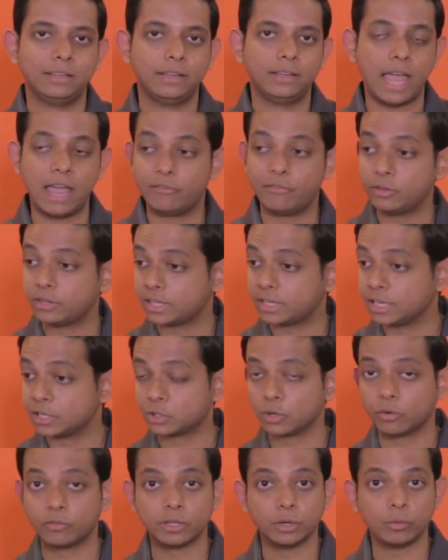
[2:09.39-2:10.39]
Everything is
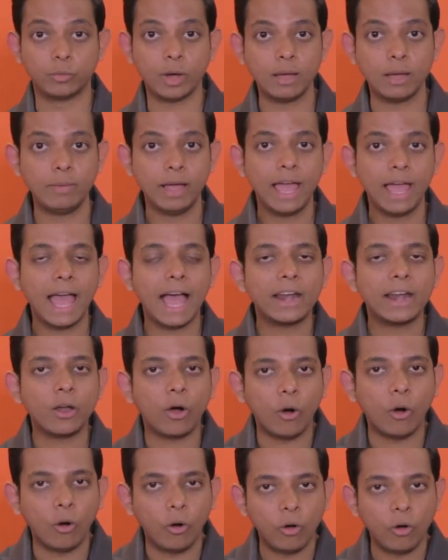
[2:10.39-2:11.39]
over the web, and
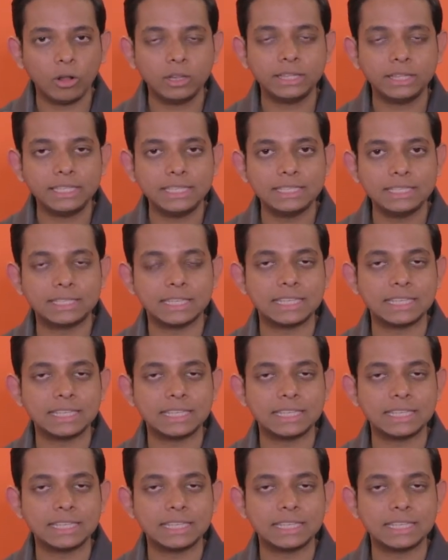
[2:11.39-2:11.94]
all these